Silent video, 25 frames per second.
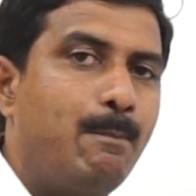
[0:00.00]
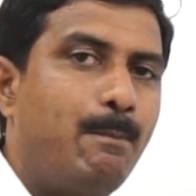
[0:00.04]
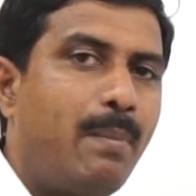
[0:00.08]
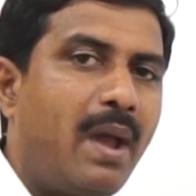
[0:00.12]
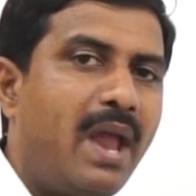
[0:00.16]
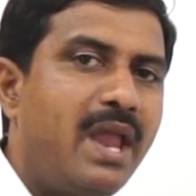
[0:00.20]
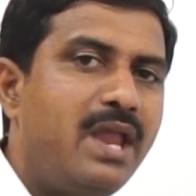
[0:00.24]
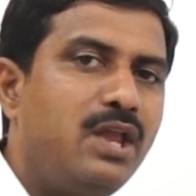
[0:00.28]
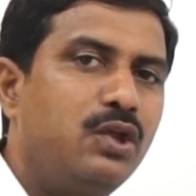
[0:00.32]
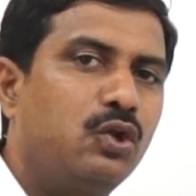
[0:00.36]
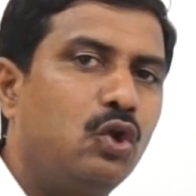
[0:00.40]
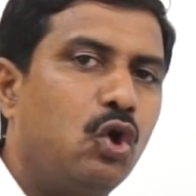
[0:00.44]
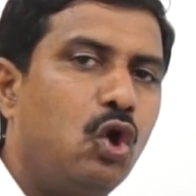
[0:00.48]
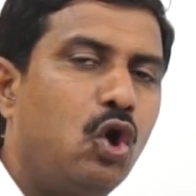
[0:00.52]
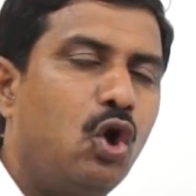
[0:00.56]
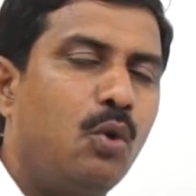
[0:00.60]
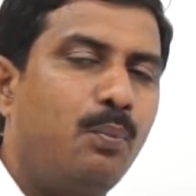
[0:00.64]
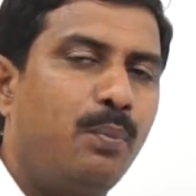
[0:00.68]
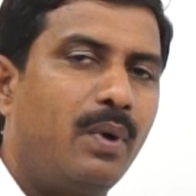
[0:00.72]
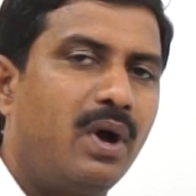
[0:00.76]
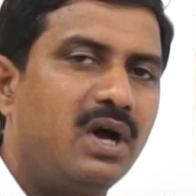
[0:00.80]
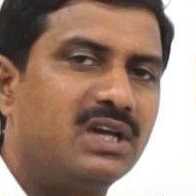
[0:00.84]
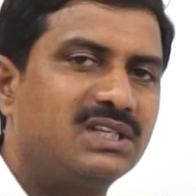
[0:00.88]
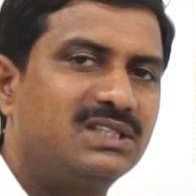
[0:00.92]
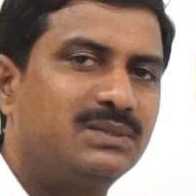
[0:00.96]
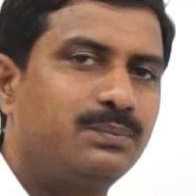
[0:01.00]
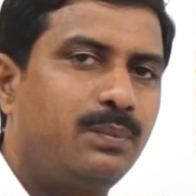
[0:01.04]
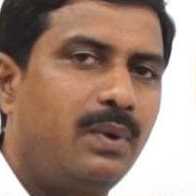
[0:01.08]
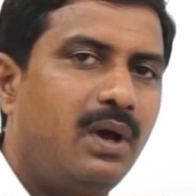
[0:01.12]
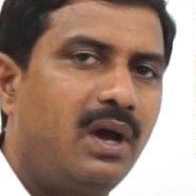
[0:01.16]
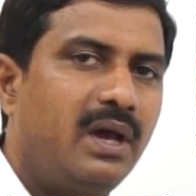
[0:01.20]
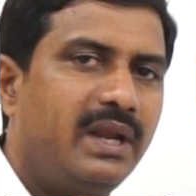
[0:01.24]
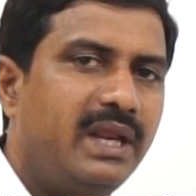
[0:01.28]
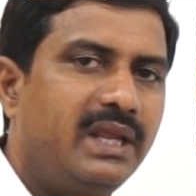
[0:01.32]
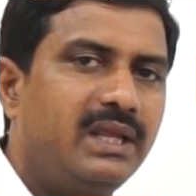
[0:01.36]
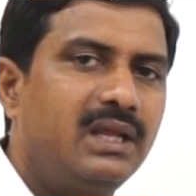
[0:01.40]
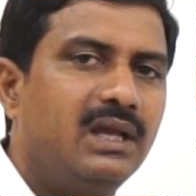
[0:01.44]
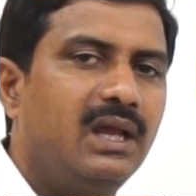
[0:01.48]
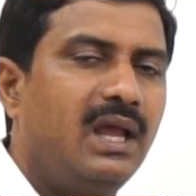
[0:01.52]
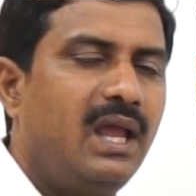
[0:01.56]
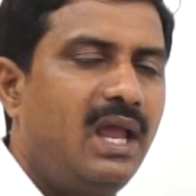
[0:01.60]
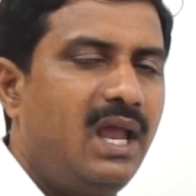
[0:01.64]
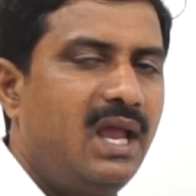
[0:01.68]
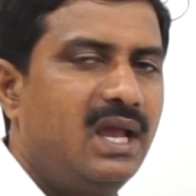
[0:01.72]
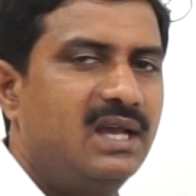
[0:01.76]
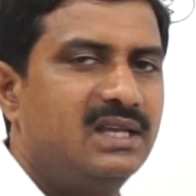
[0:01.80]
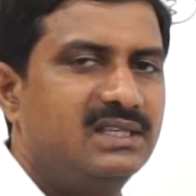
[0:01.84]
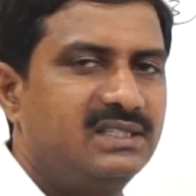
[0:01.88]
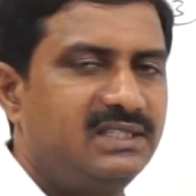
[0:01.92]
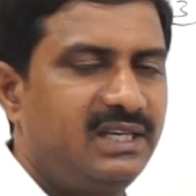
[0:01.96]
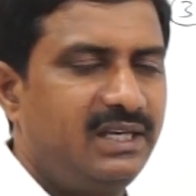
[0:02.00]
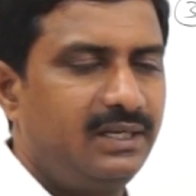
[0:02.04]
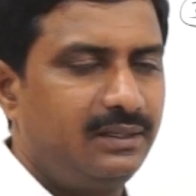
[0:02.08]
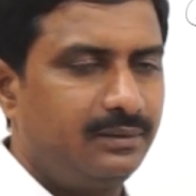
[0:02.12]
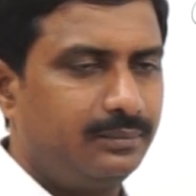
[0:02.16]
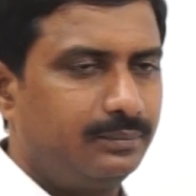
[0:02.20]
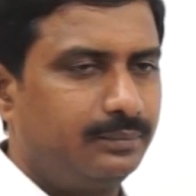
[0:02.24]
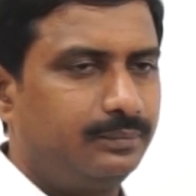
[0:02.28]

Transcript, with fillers: Pyrophosphoric acid.